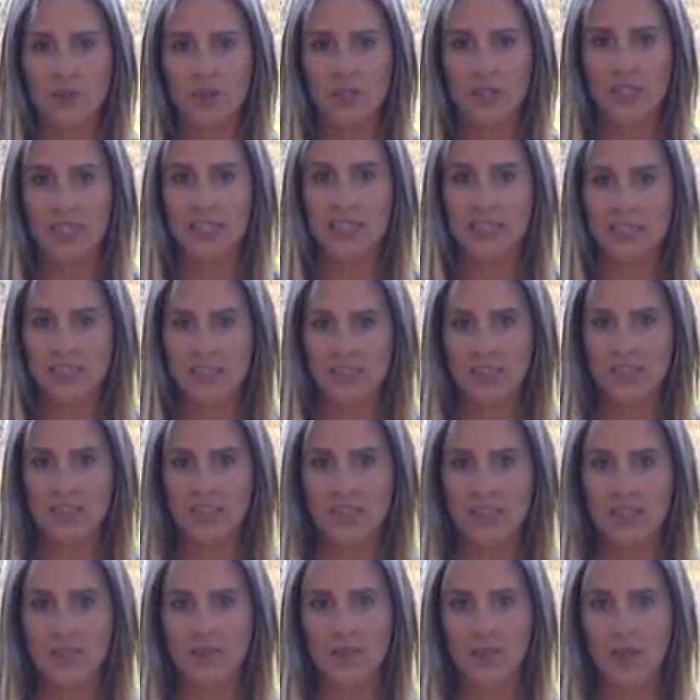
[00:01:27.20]

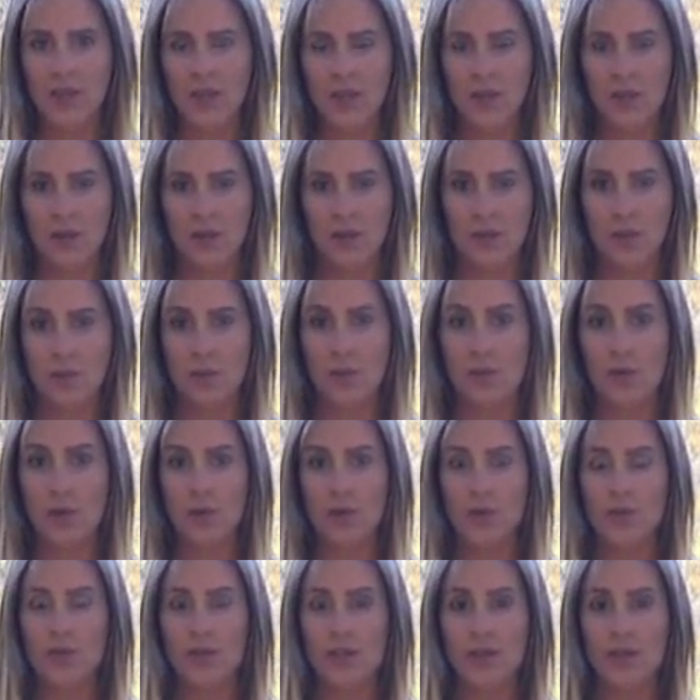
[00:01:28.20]
initiative to
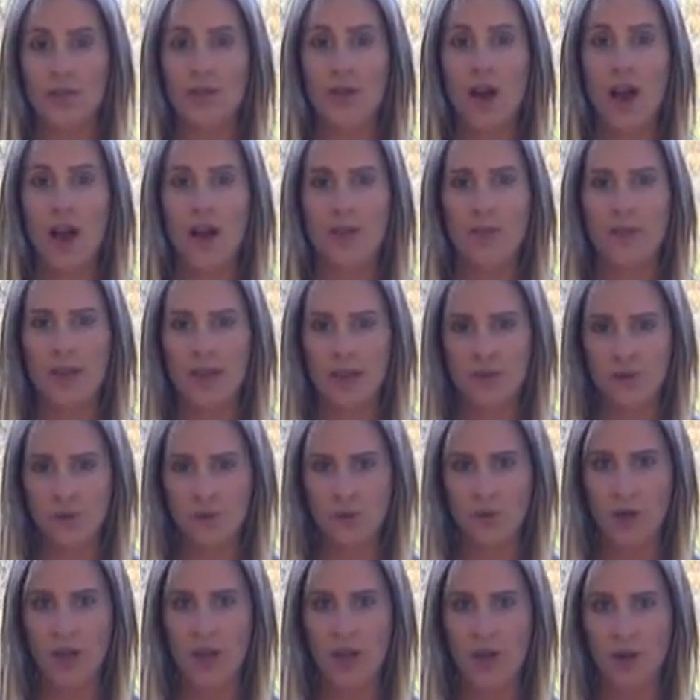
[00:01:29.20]
improve the
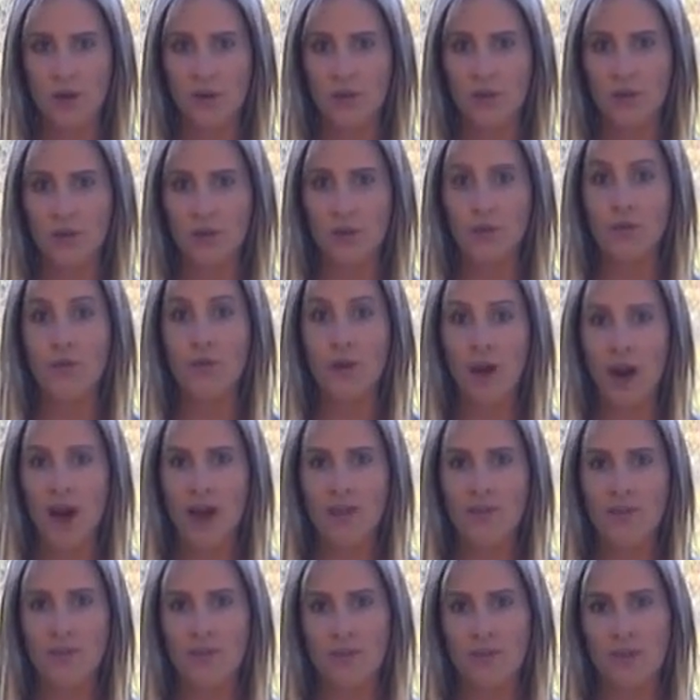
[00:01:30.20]
environmental health of
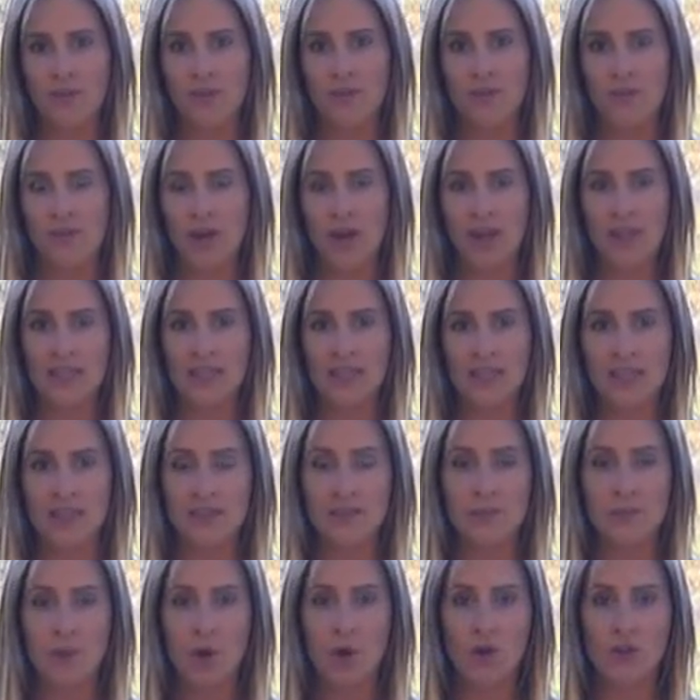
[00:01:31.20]
five of
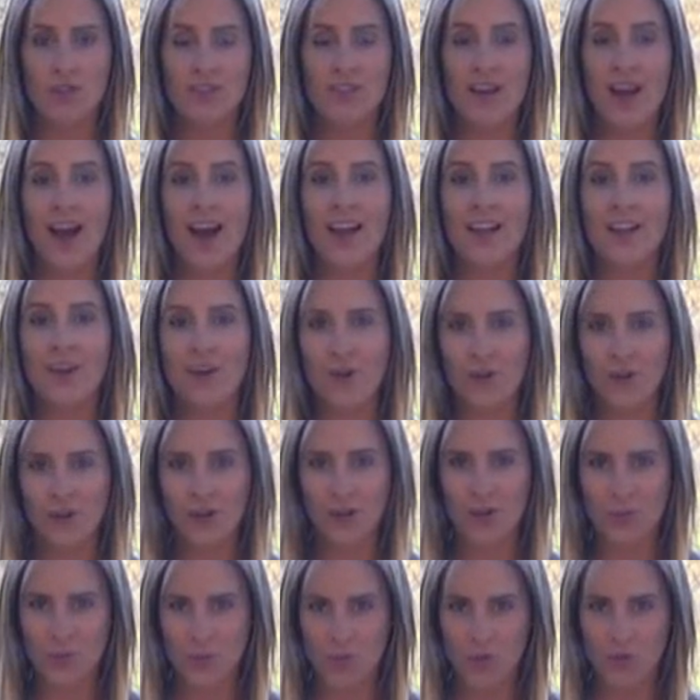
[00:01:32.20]
Australia's most
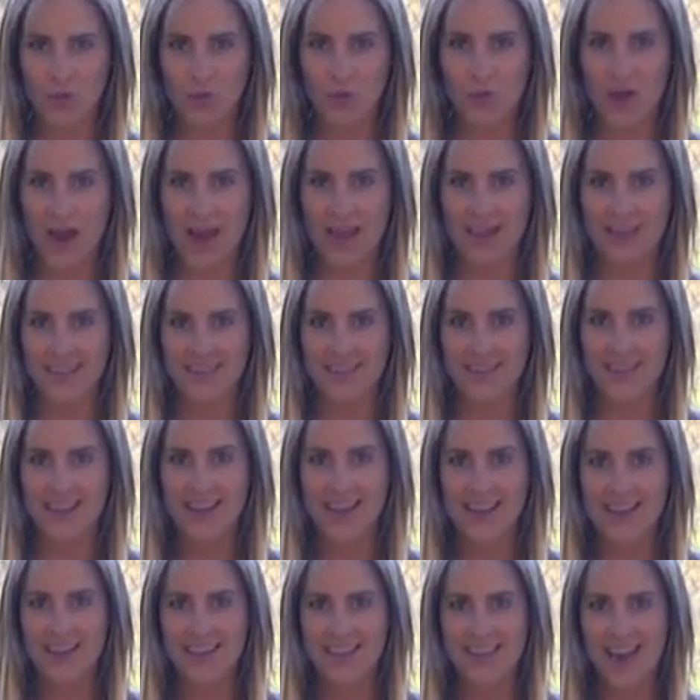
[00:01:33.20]
iconic waterways.
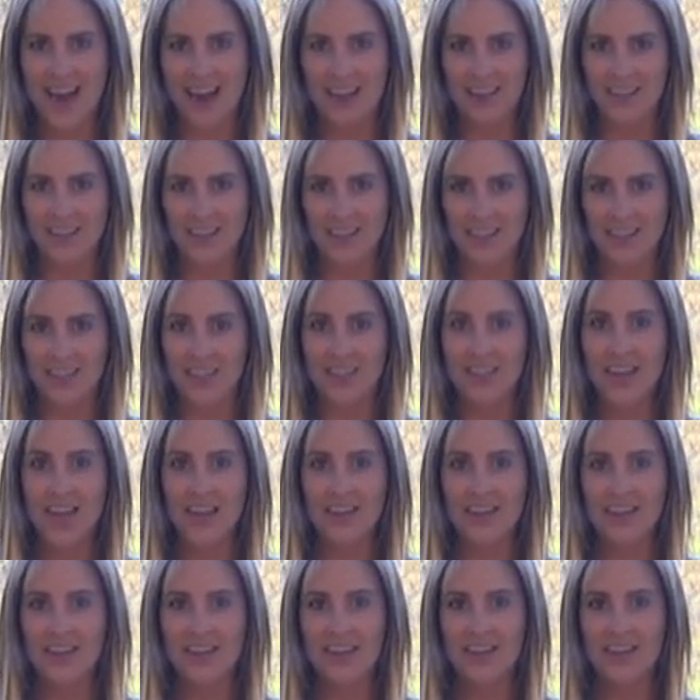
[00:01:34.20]
Natalie
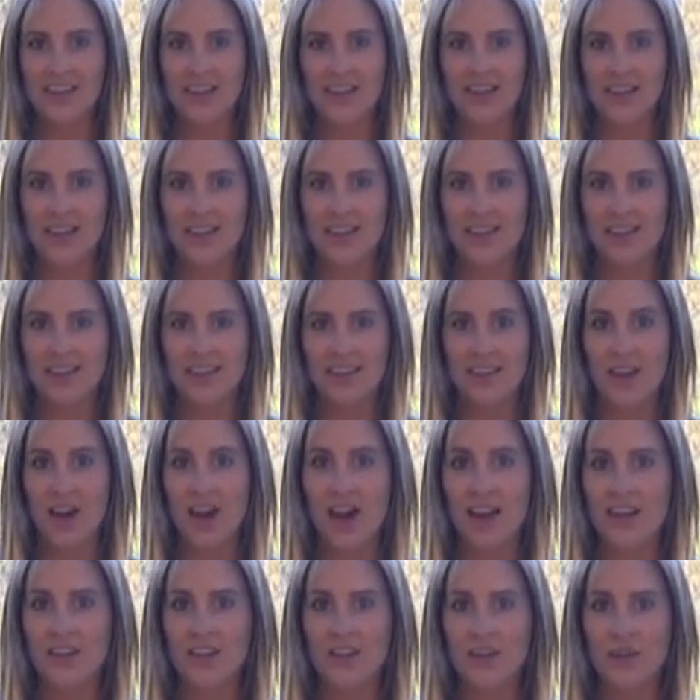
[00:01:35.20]
Shenkin,
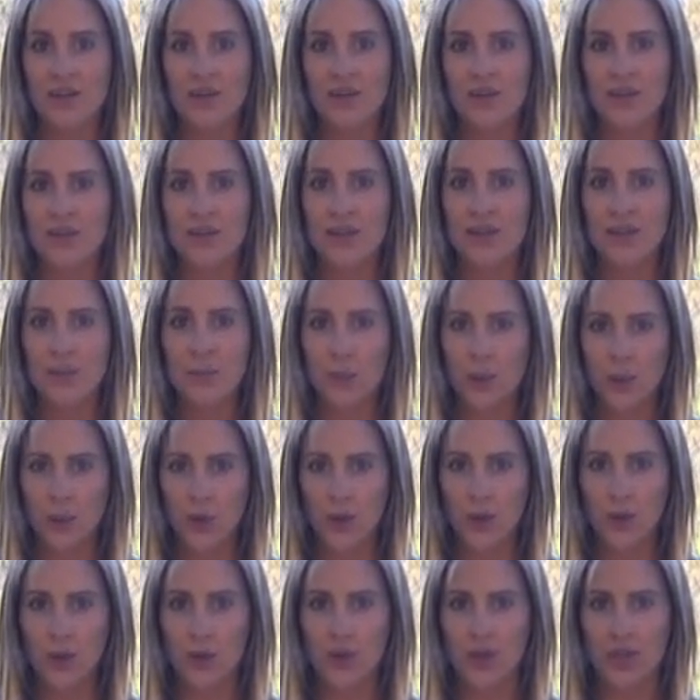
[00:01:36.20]
Sky News,
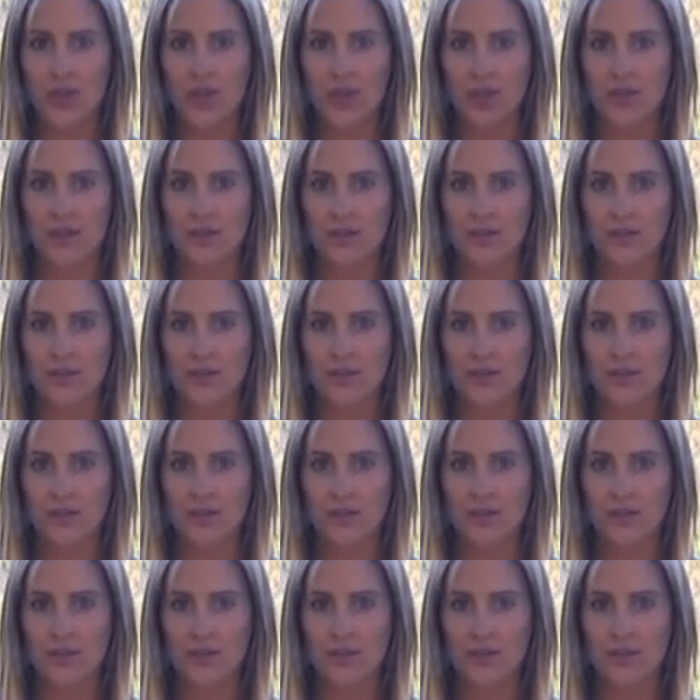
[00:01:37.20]
Perth.